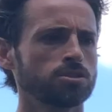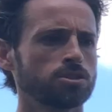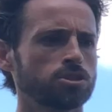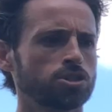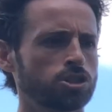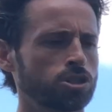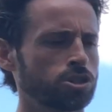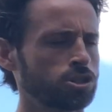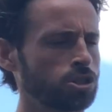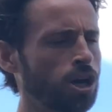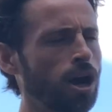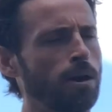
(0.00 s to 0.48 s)

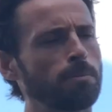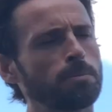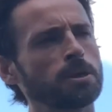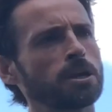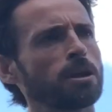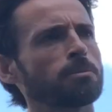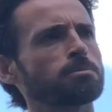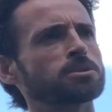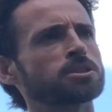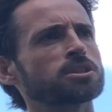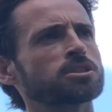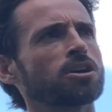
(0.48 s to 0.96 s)
chopping
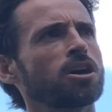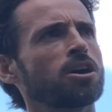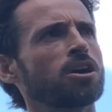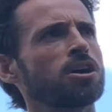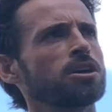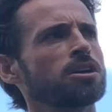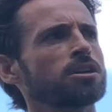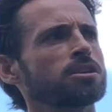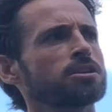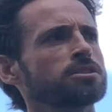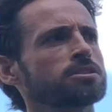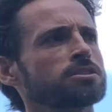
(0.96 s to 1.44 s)
up
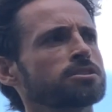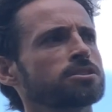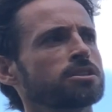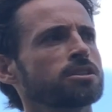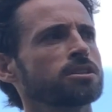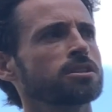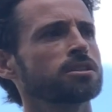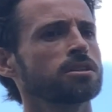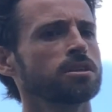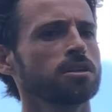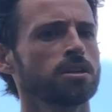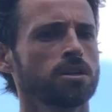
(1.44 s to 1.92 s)
songs,
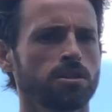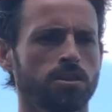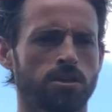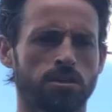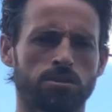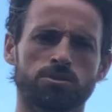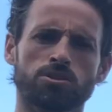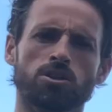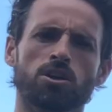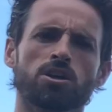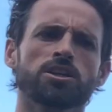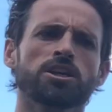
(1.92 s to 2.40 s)
and
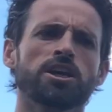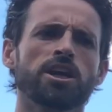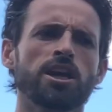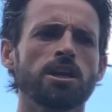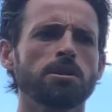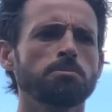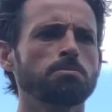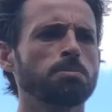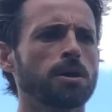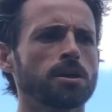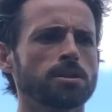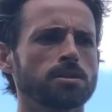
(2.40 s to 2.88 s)
there's
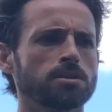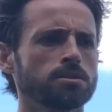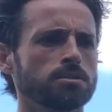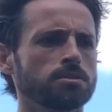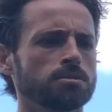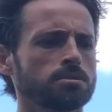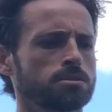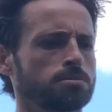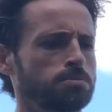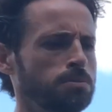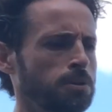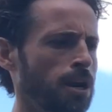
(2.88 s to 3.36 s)
arcade
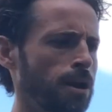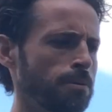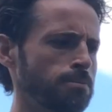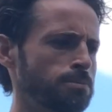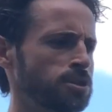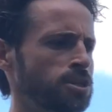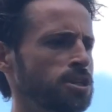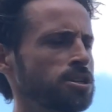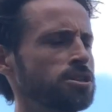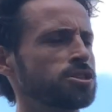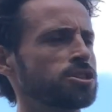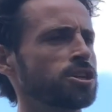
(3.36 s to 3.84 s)
buttons, but I'm
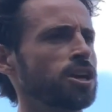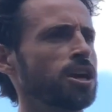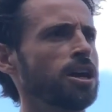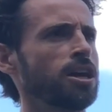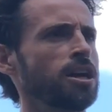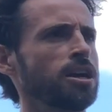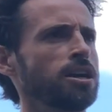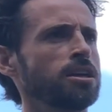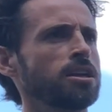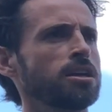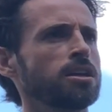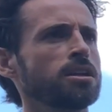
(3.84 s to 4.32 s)

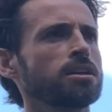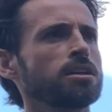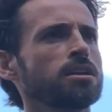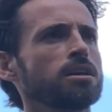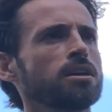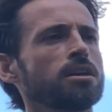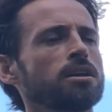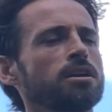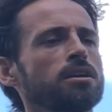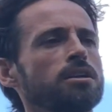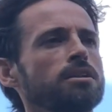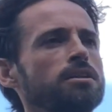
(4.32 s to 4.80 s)
DJing, and
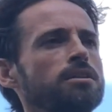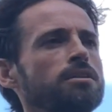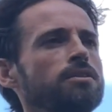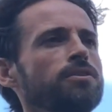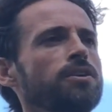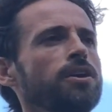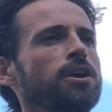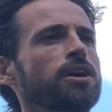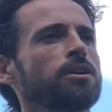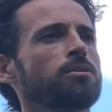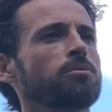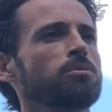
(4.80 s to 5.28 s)

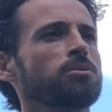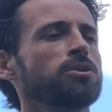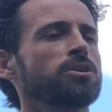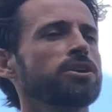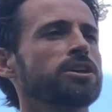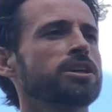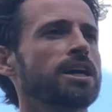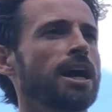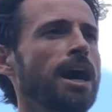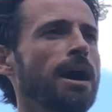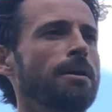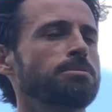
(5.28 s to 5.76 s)
it
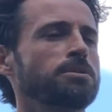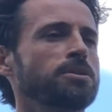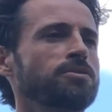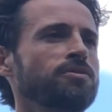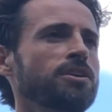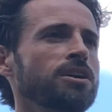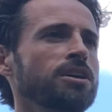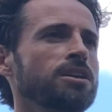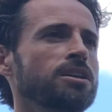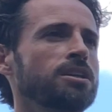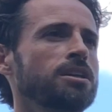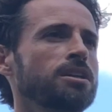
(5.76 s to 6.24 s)
really
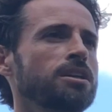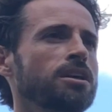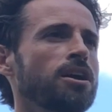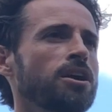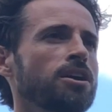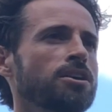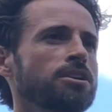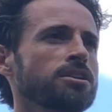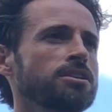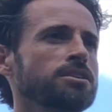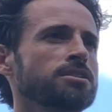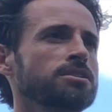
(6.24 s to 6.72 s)
captivated an
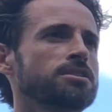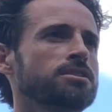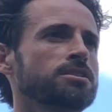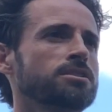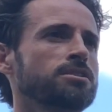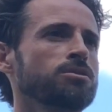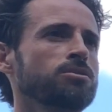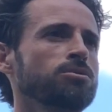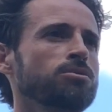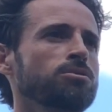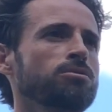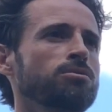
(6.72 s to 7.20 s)

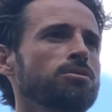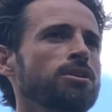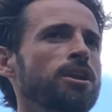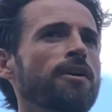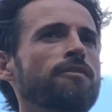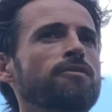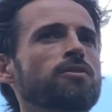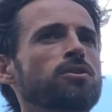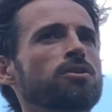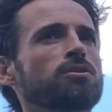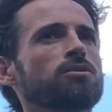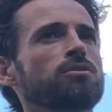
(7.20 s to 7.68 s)
audience who
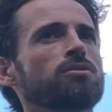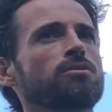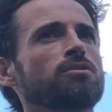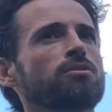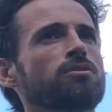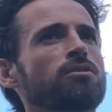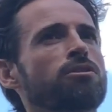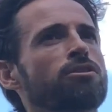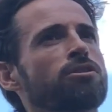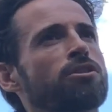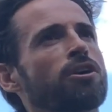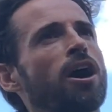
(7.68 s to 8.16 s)
never
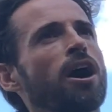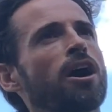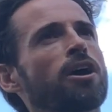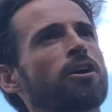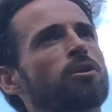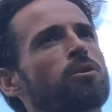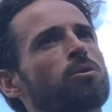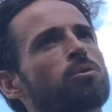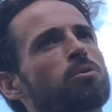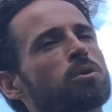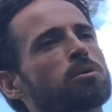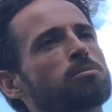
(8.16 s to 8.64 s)
thought,
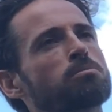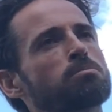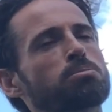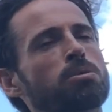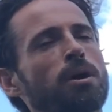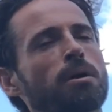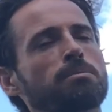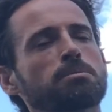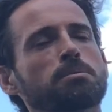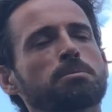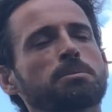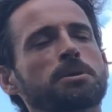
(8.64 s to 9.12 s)
or were
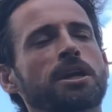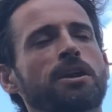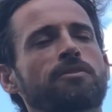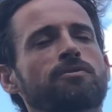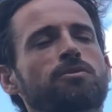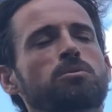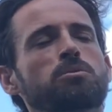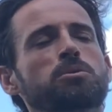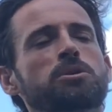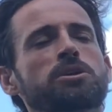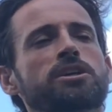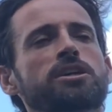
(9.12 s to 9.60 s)
probably
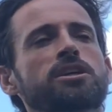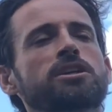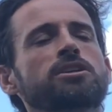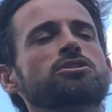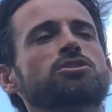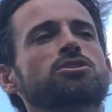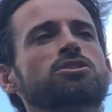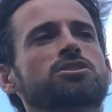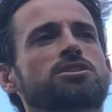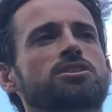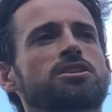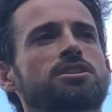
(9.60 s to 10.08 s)
never really
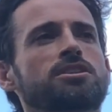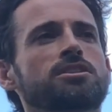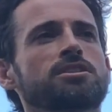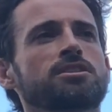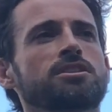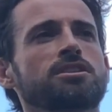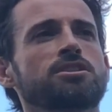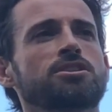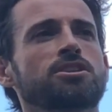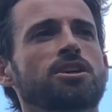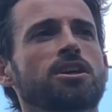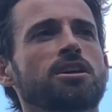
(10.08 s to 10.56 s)
interested in
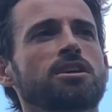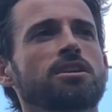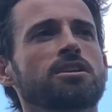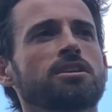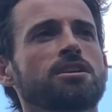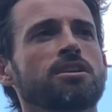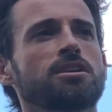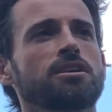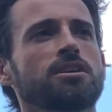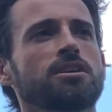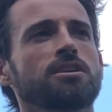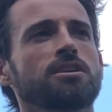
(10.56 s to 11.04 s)
DJing.
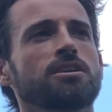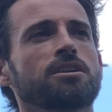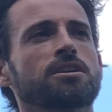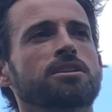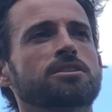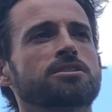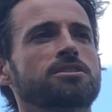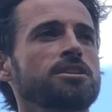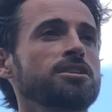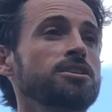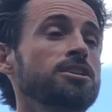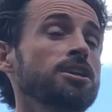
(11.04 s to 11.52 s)

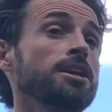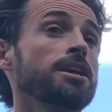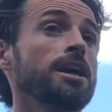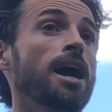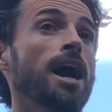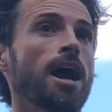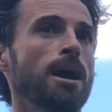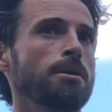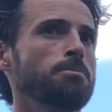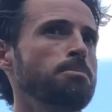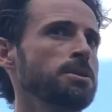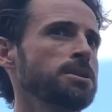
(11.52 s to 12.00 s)
Because DJing
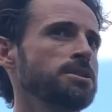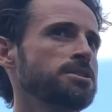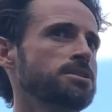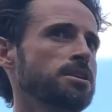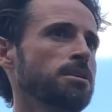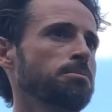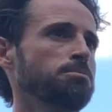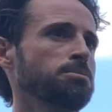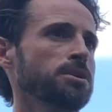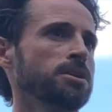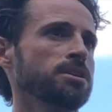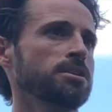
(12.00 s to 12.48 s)
had been
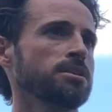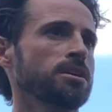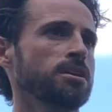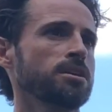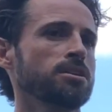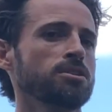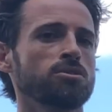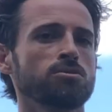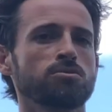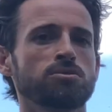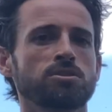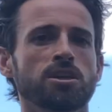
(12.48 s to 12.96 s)
something that
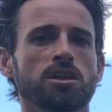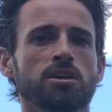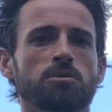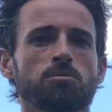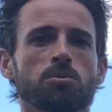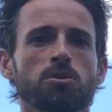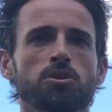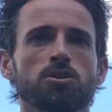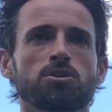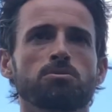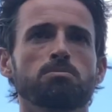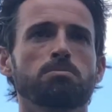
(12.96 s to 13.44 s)
you did
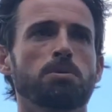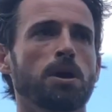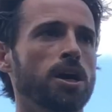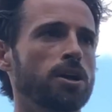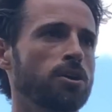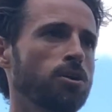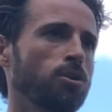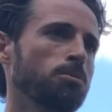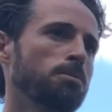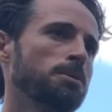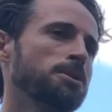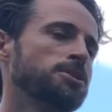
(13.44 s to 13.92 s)
where you bought
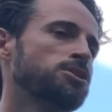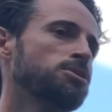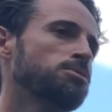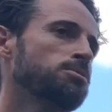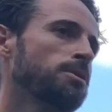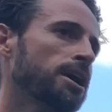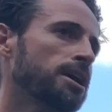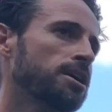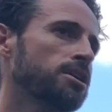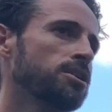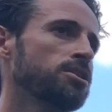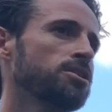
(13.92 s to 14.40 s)
a whole bunch of
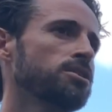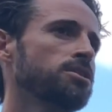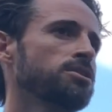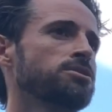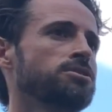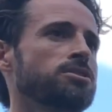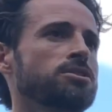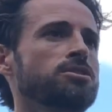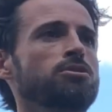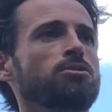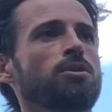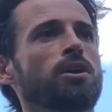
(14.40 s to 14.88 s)

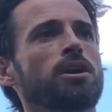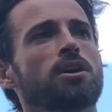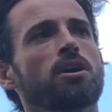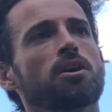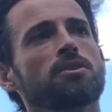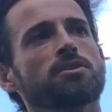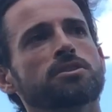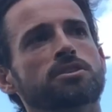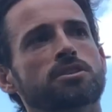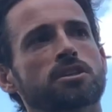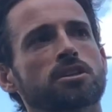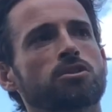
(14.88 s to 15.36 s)
records and you had
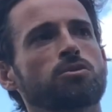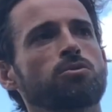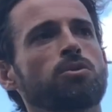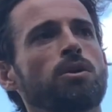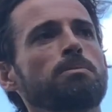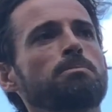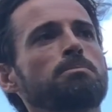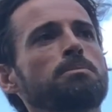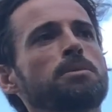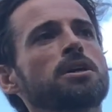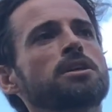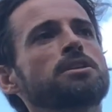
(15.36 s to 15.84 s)
all this
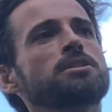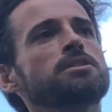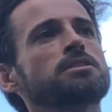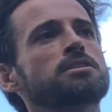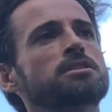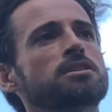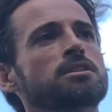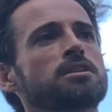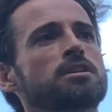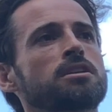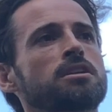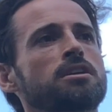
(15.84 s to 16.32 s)
equipment,
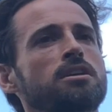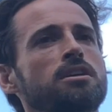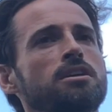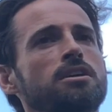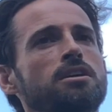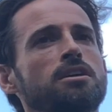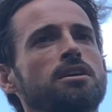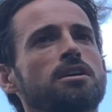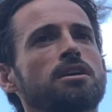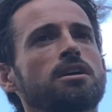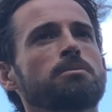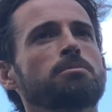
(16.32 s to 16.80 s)

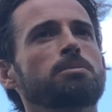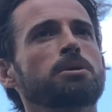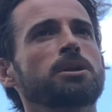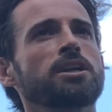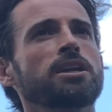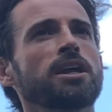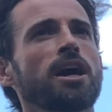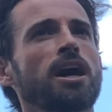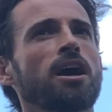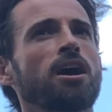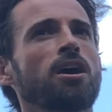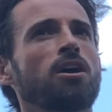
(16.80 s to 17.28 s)
but
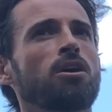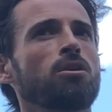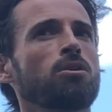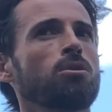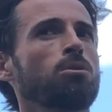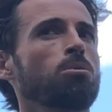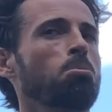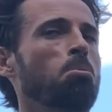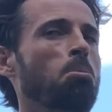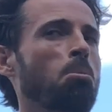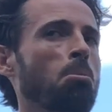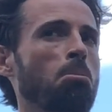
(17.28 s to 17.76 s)

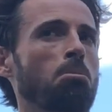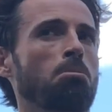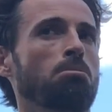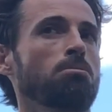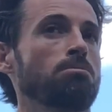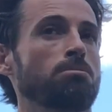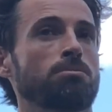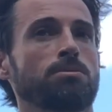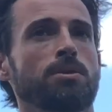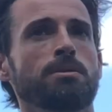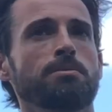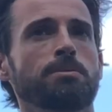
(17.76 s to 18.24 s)
now
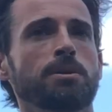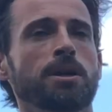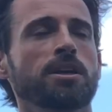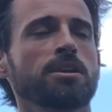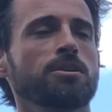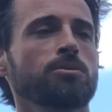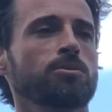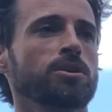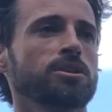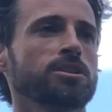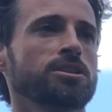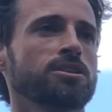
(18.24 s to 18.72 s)
maybe
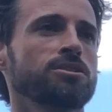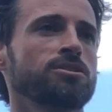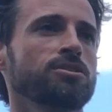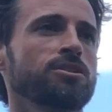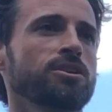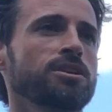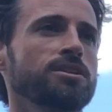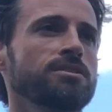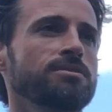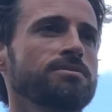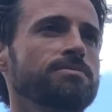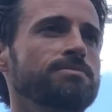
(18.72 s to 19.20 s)
anyone could do
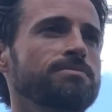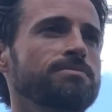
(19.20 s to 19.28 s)
it.